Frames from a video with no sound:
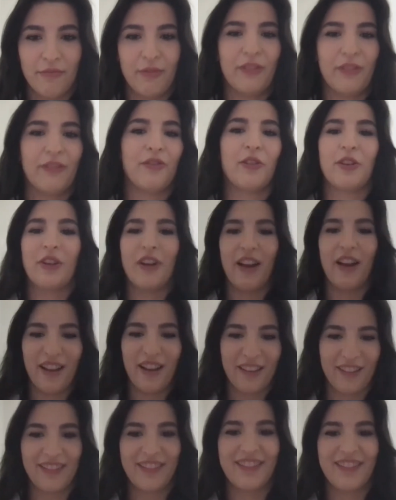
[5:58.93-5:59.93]
before
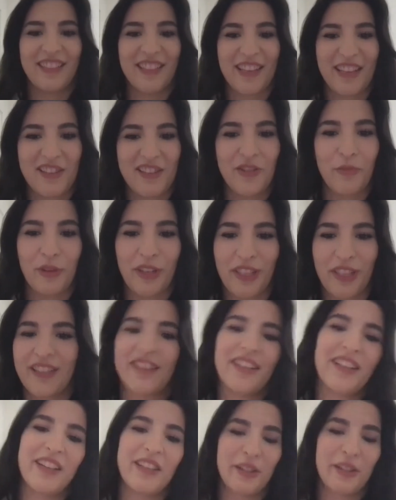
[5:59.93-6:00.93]
I changed my
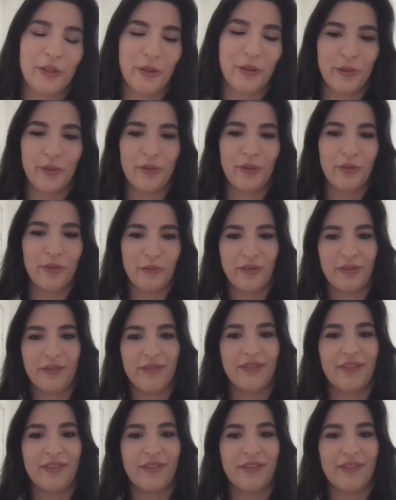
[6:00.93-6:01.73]
career to